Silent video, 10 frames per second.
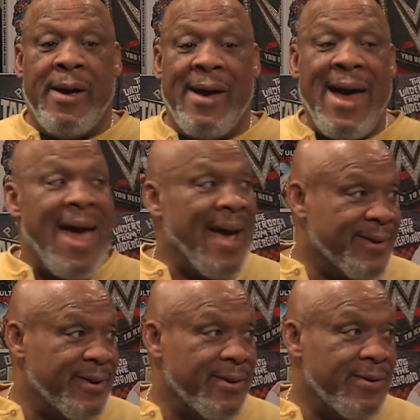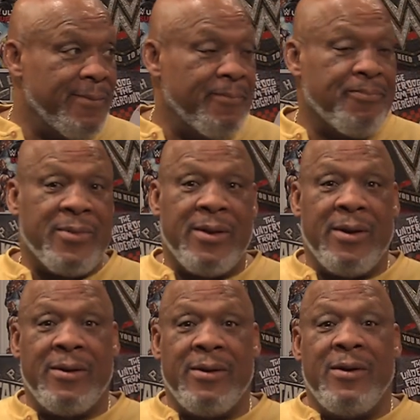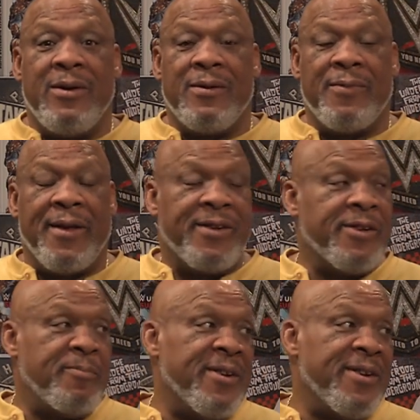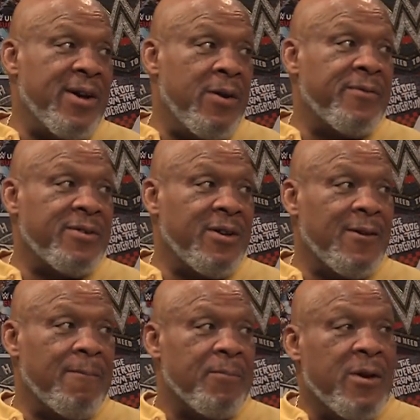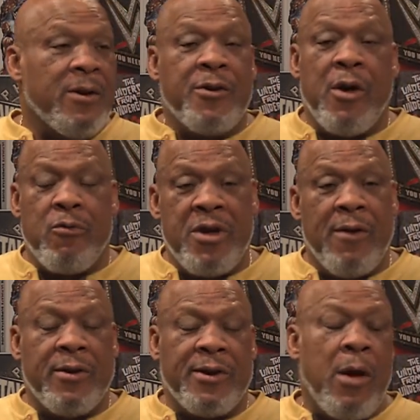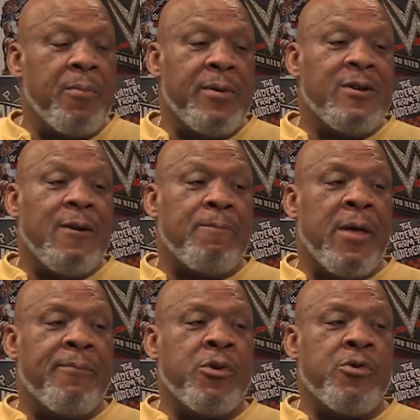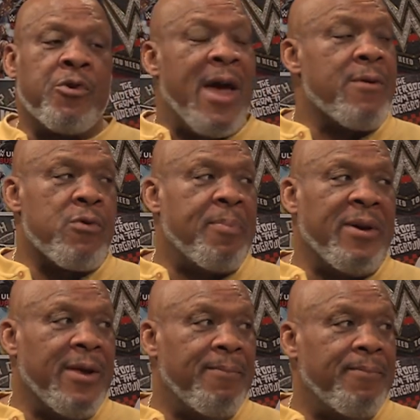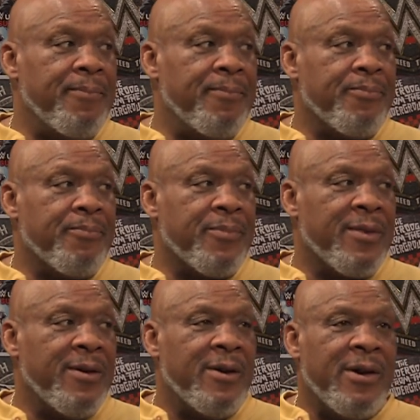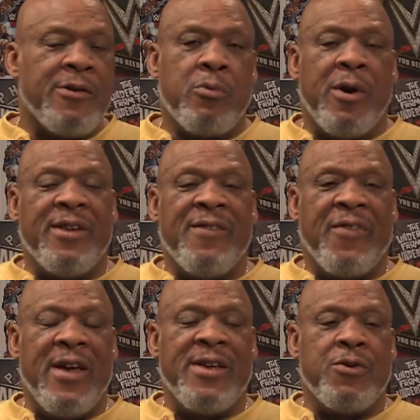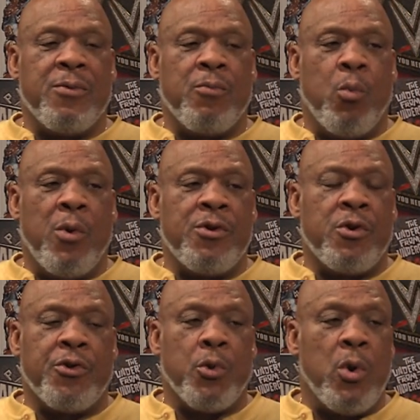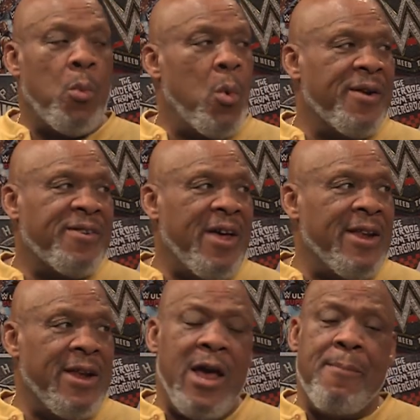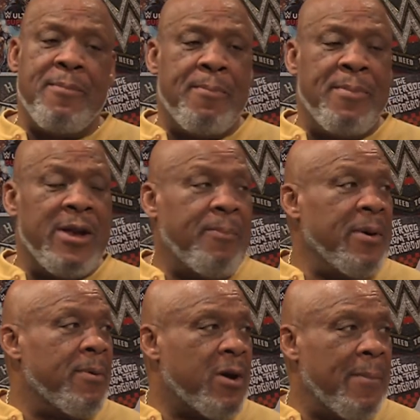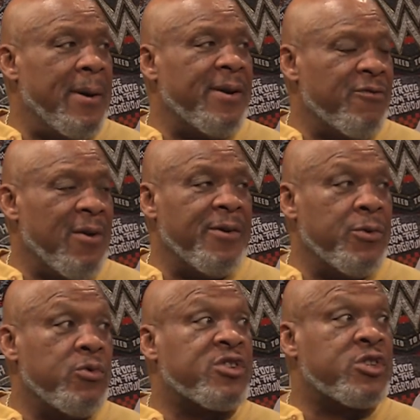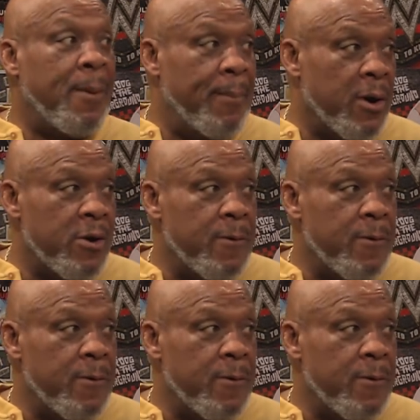act that this business has ever seen. Mm-hmm. You can't repeat it. It's one of these things you could do it one time, and there have been many people come out to try to do similar,